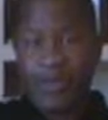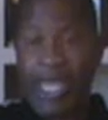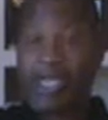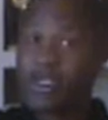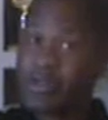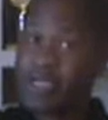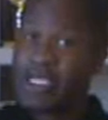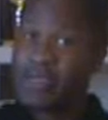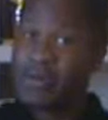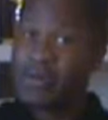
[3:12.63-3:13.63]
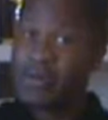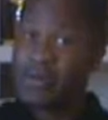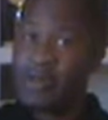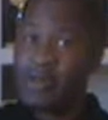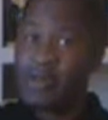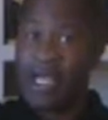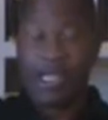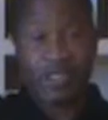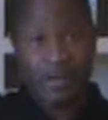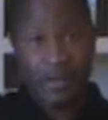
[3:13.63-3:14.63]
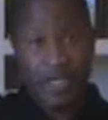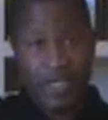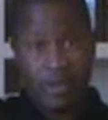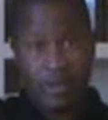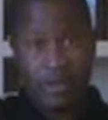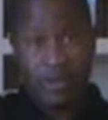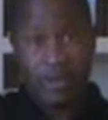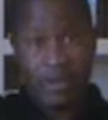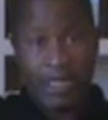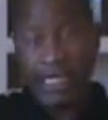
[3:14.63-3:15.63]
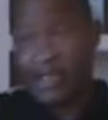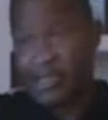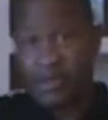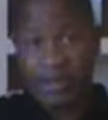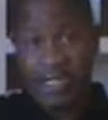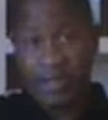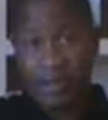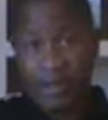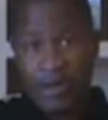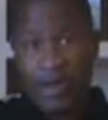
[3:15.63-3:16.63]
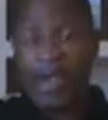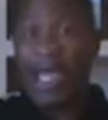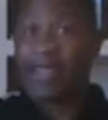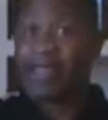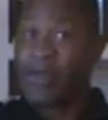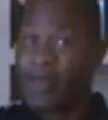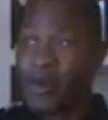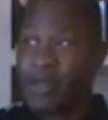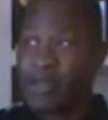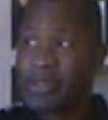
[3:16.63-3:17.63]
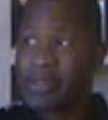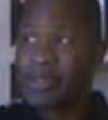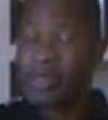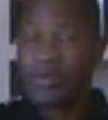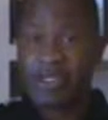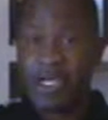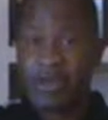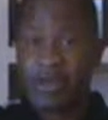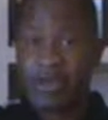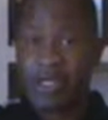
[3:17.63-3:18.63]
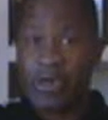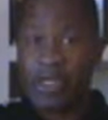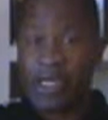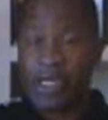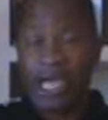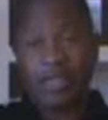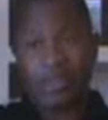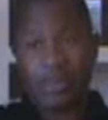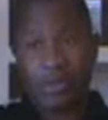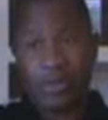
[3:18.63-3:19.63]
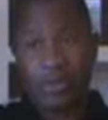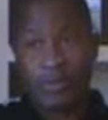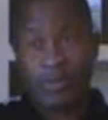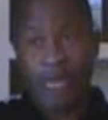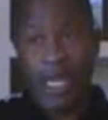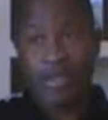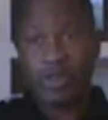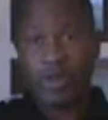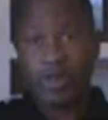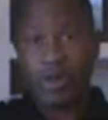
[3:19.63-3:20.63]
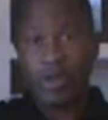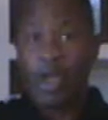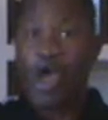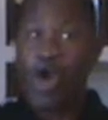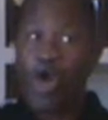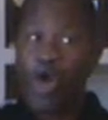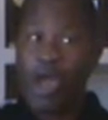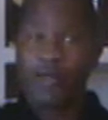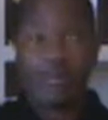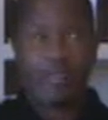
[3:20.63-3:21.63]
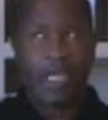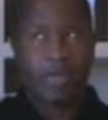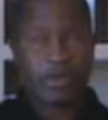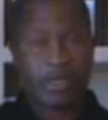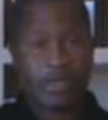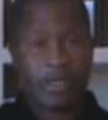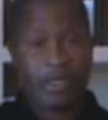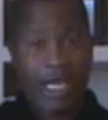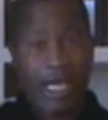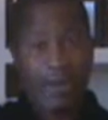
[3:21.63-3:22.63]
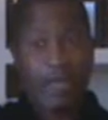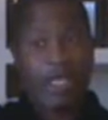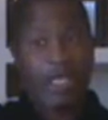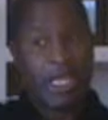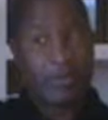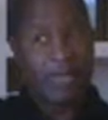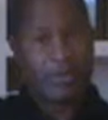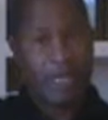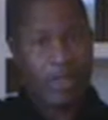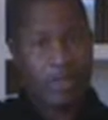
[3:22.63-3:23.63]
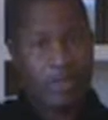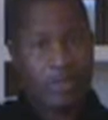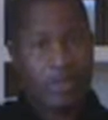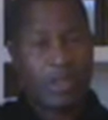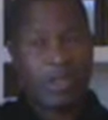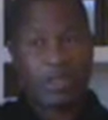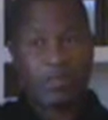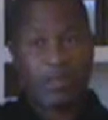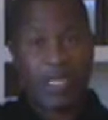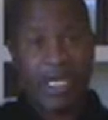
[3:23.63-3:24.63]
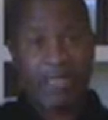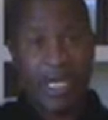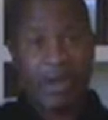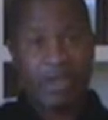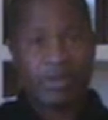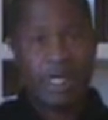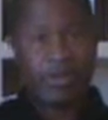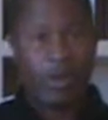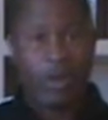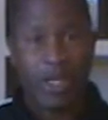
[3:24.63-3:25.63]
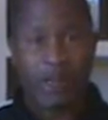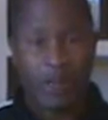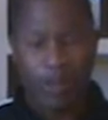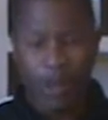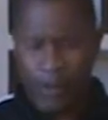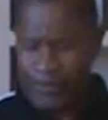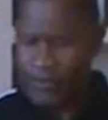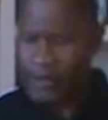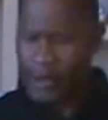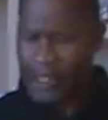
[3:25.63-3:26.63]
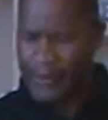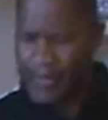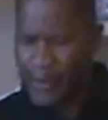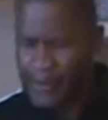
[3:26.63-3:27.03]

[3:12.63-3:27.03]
And she'll see you. And she'll see you. She'll see you. At some point, they'll see you and they'll say, okay, actually, what do you want? Or if they take a certain amount of time, they might tell you, put your hand down, you might as well wait for a while. Okay.